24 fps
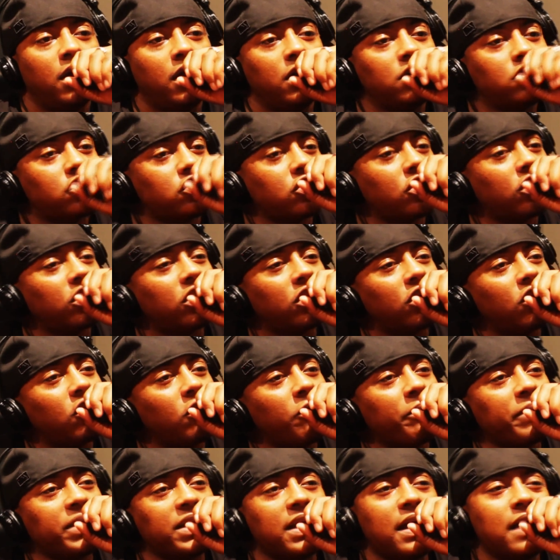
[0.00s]
He started
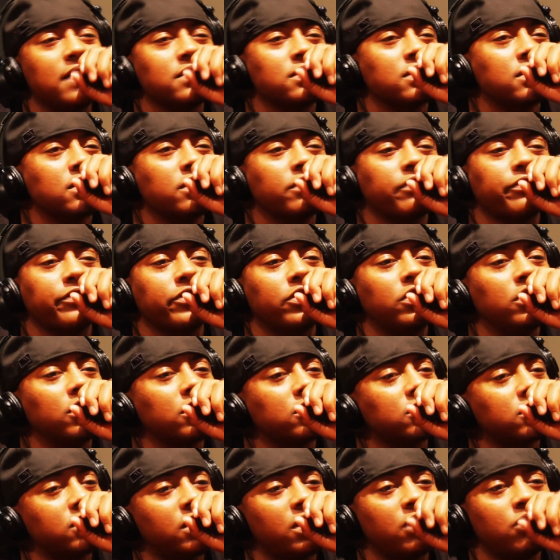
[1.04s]
harmonizing different
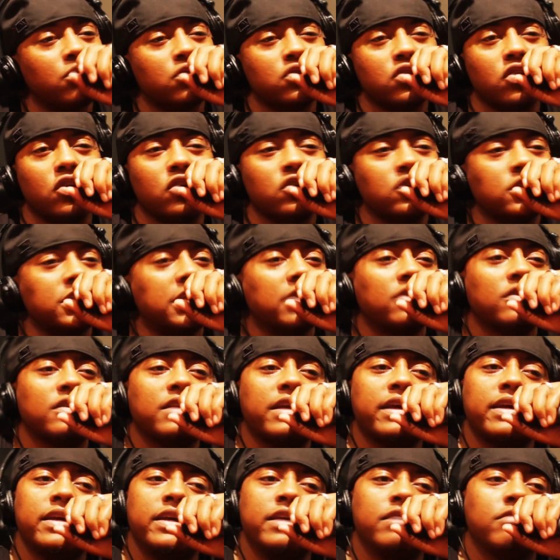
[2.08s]
hooks and they was all sounding
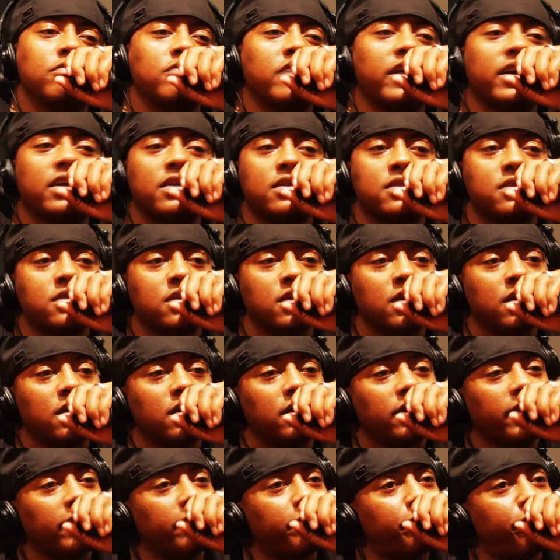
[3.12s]
like hit records,
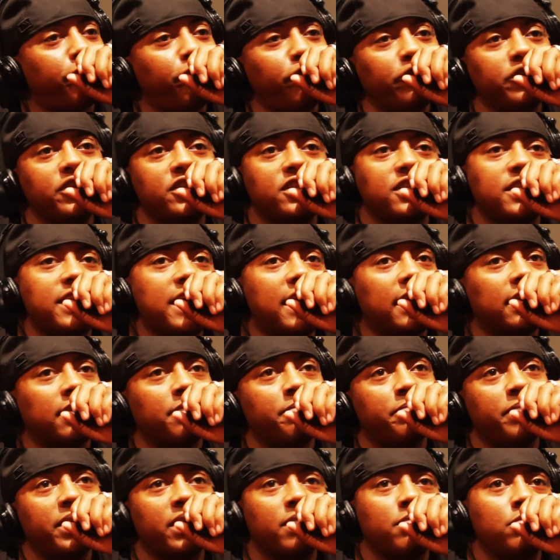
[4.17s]
like
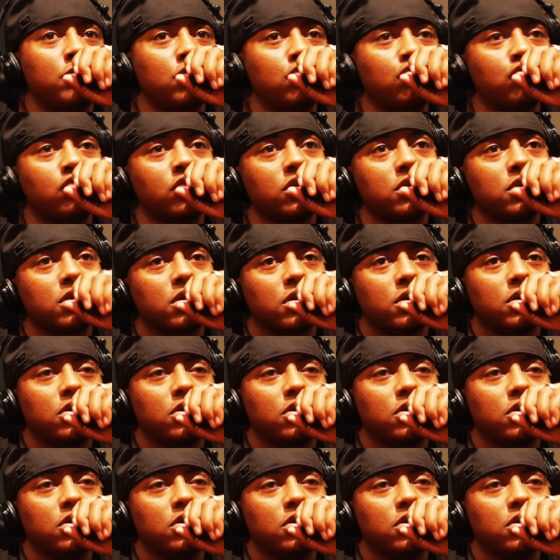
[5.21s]
freestyling big music.